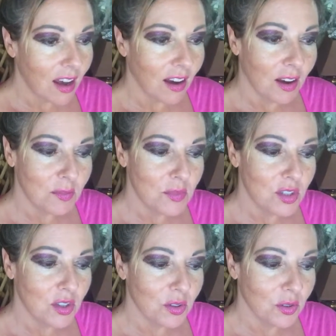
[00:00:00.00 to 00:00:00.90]

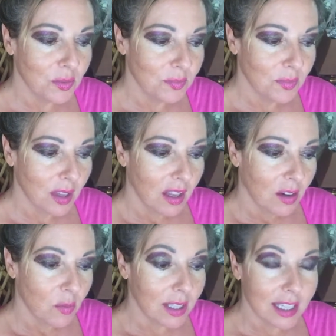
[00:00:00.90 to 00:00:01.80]
to
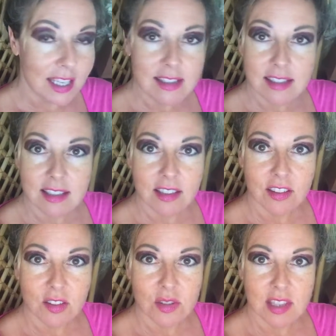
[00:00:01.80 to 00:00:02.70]
release
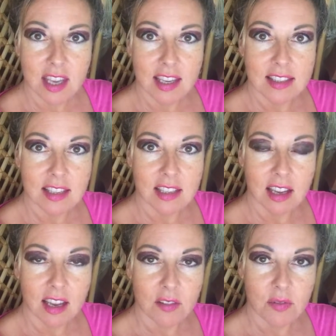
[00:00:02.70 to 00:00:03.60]
those things
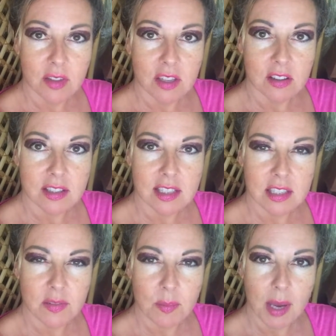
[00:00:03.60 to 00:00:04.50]
and feel a
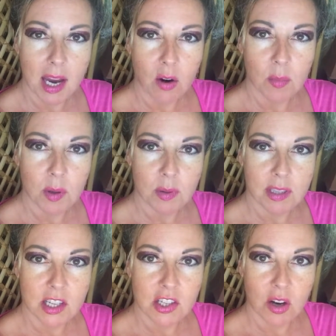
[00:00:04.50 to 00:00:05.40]
sense of empowerment
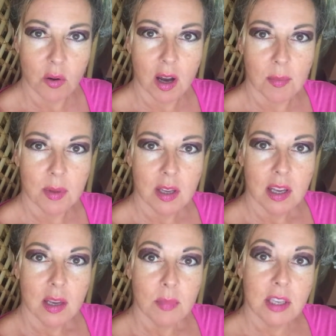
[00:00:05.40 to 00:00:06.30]
when they show up,
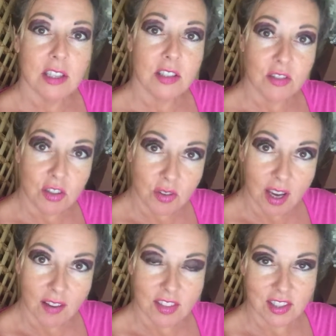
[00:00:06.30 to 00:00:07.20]
because you do
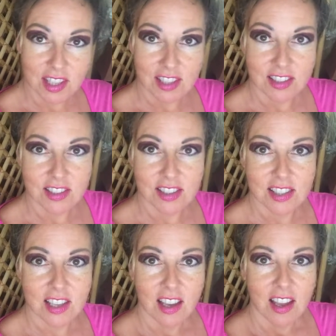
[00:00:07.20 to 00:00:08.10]
have the
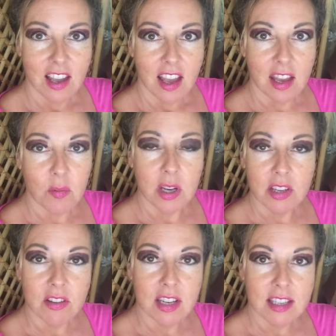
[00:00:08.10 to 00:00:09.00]
skills and what
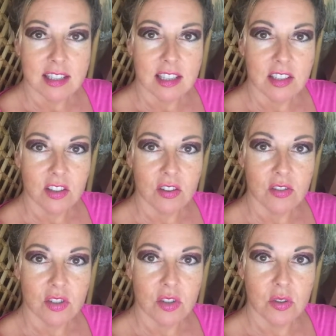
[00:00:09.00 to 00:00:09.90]
you need as an
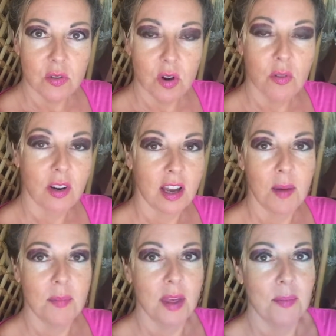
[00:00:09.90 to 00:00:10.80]
adult to
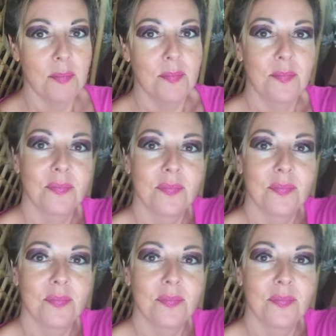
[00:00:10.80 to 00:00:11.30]
overcome them.